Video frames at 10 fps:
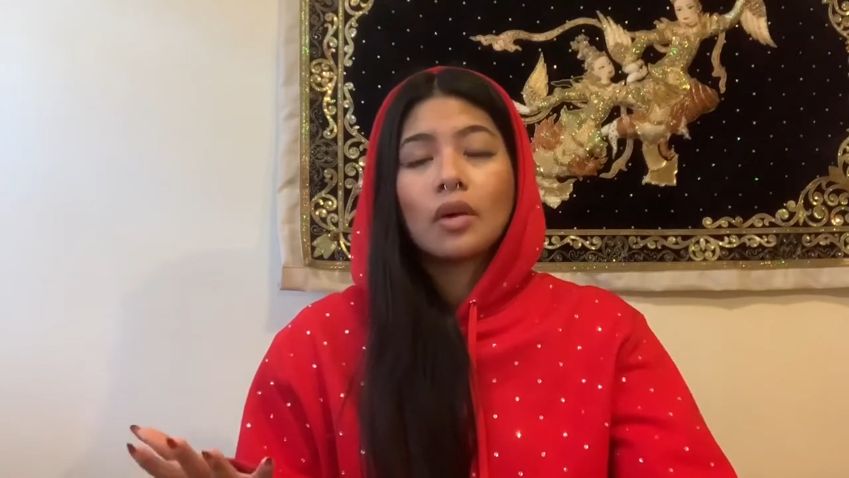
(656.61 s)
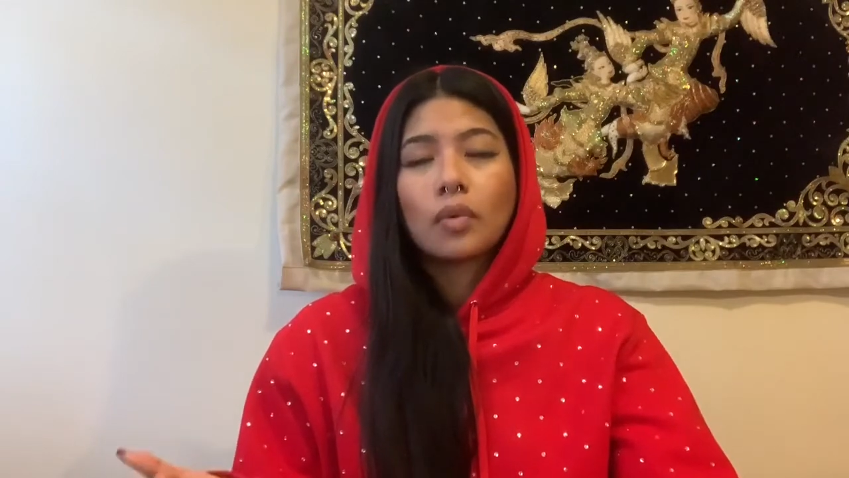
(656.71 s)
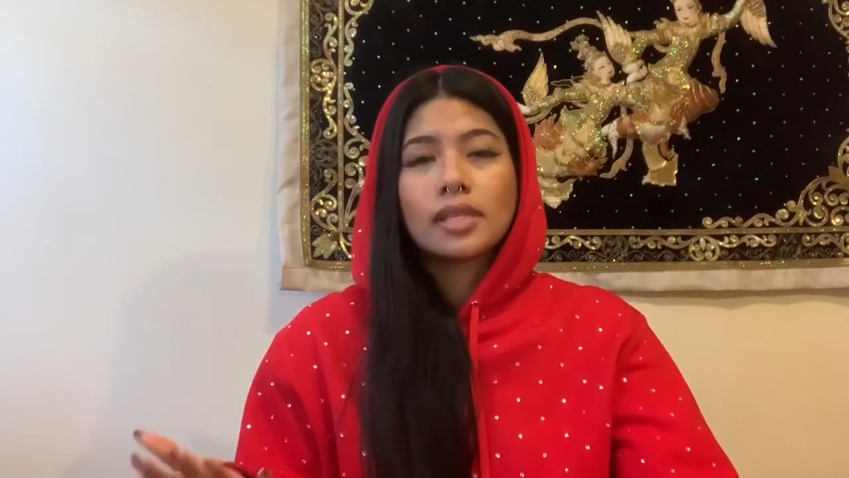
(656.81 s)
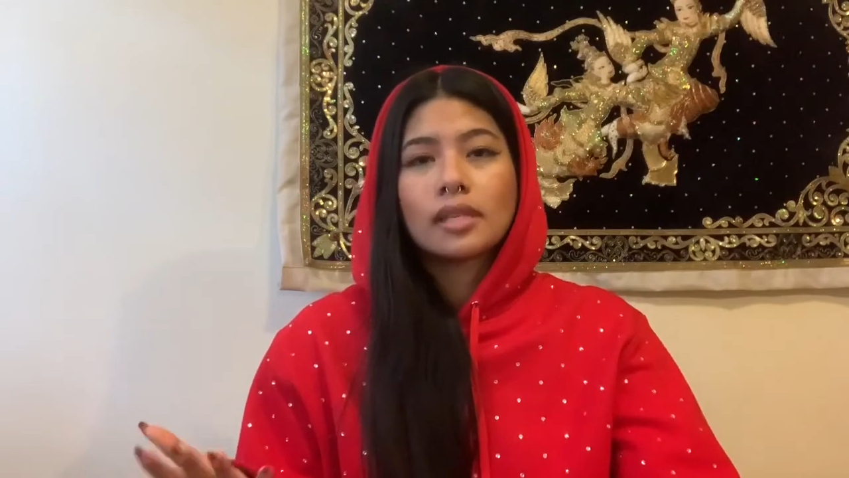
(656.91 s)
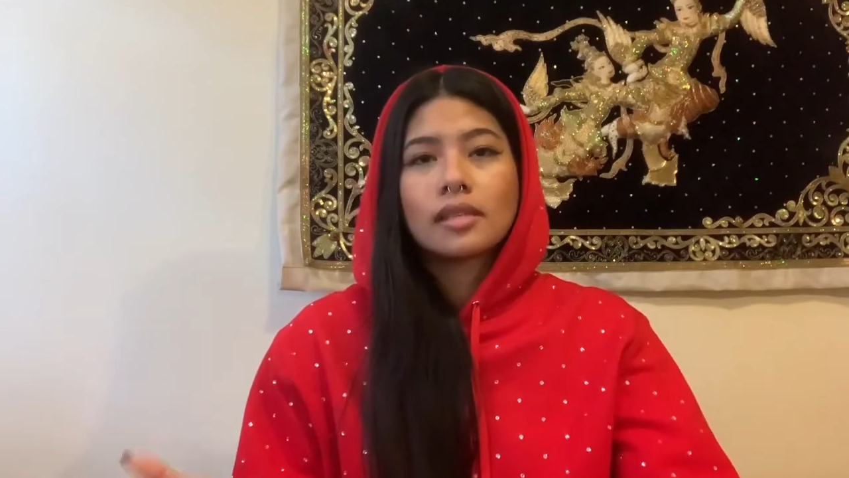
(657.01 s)
It
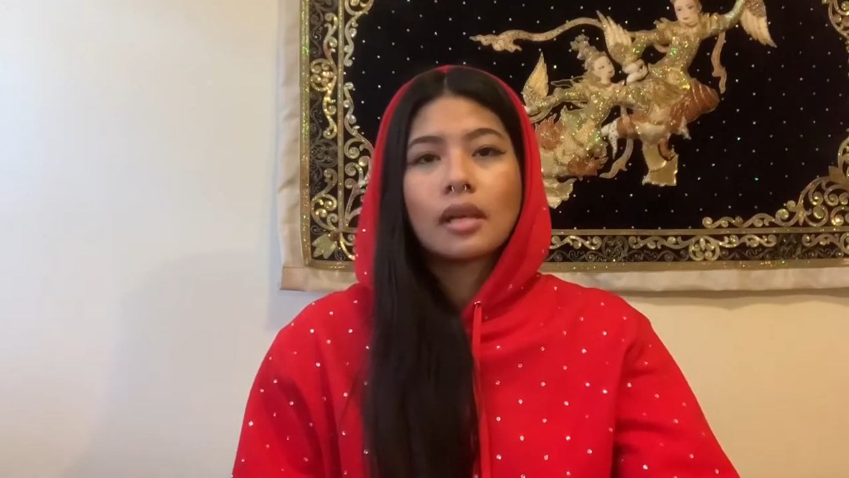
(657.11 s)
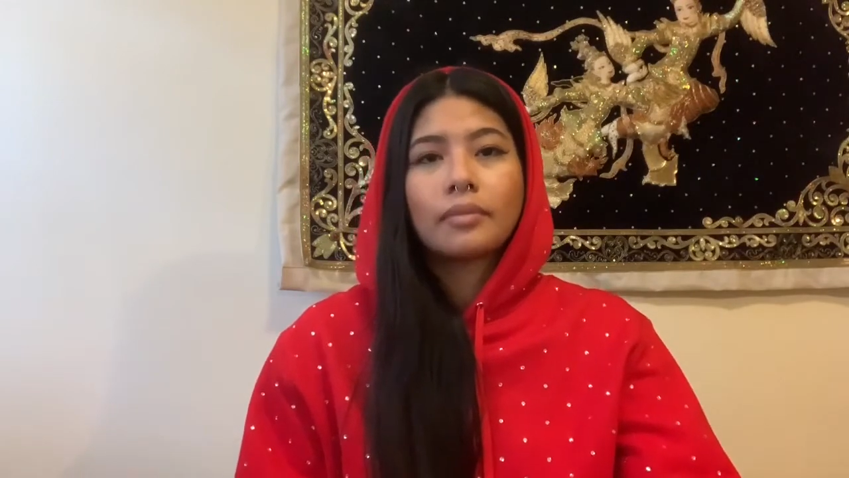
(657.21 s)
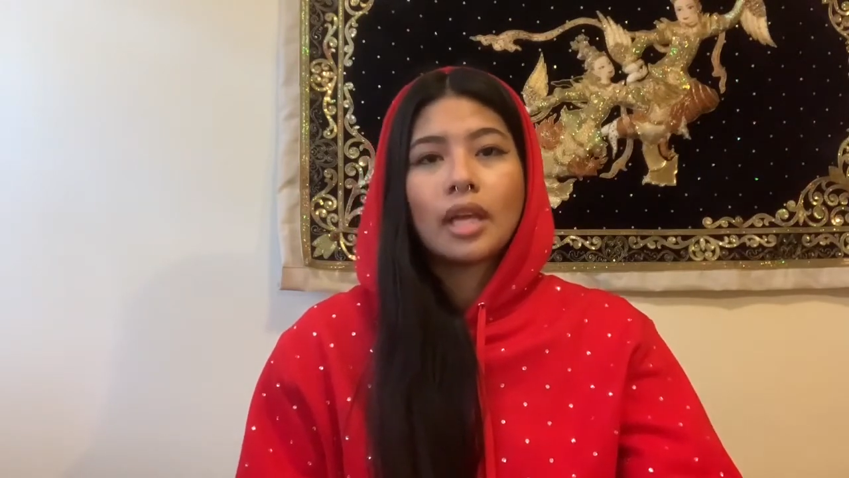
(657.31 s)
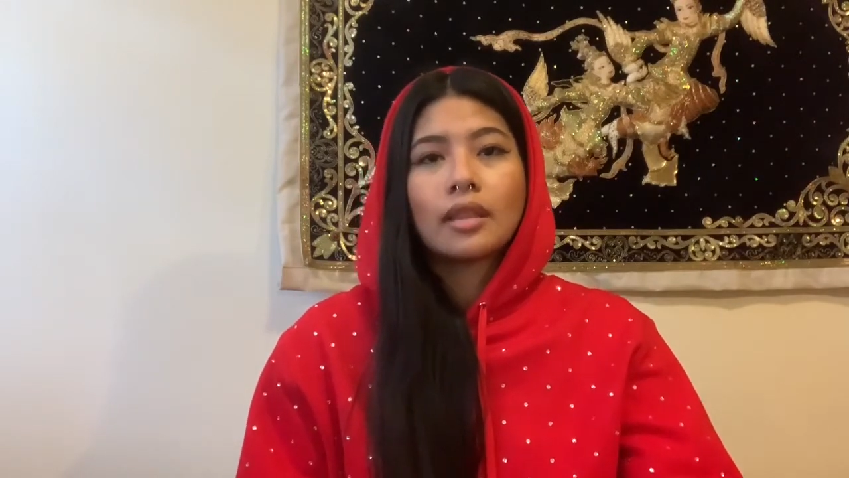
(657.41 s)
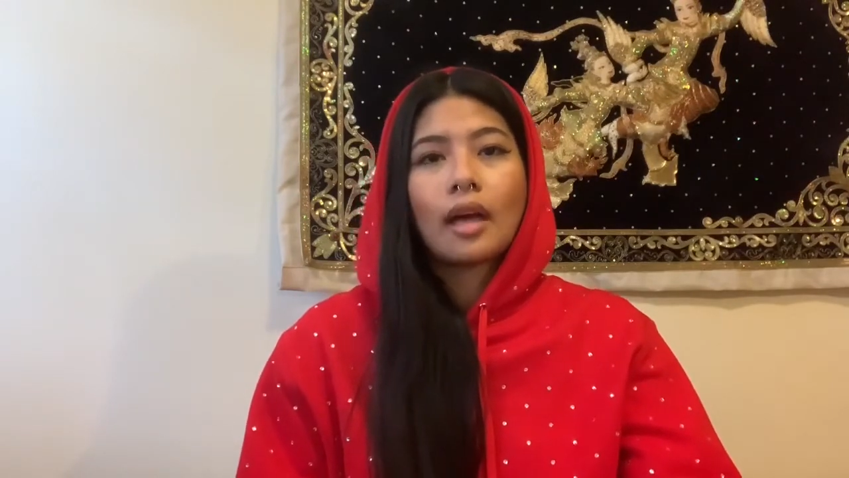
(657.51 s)
wasn't
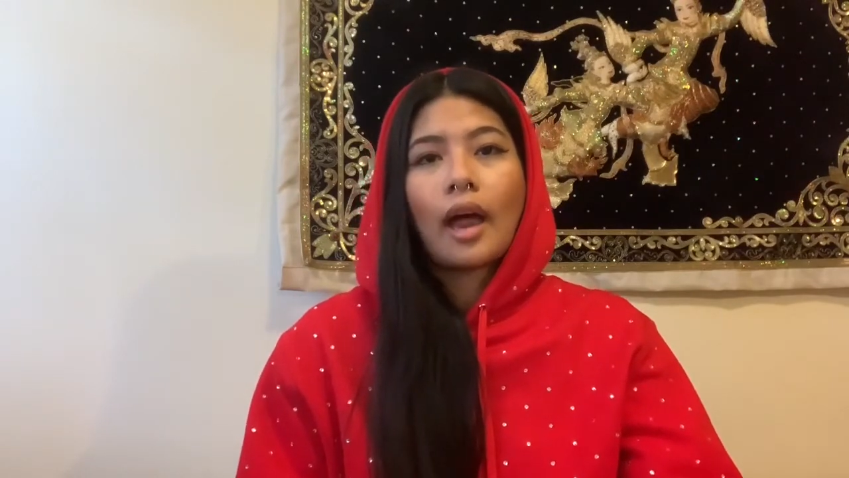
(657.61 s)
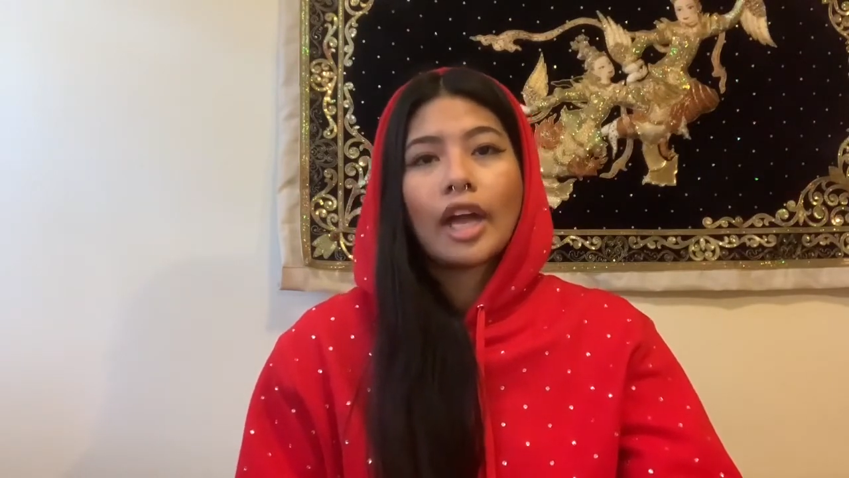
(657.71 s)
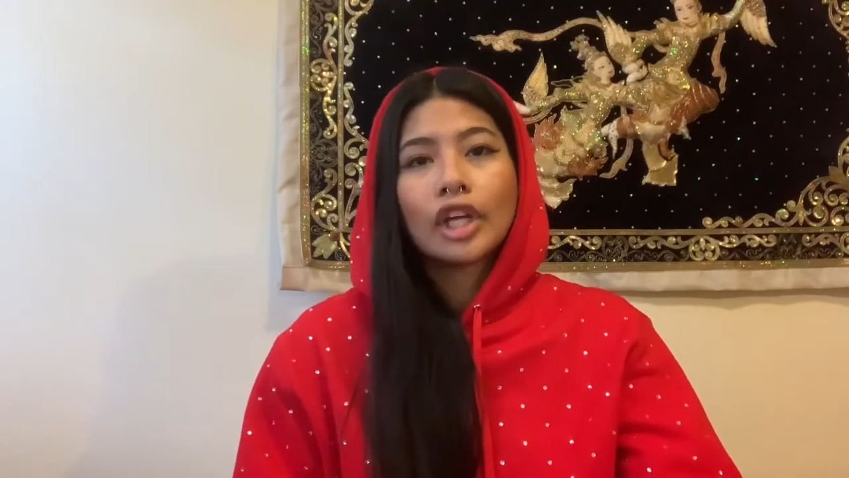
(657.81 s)
something that I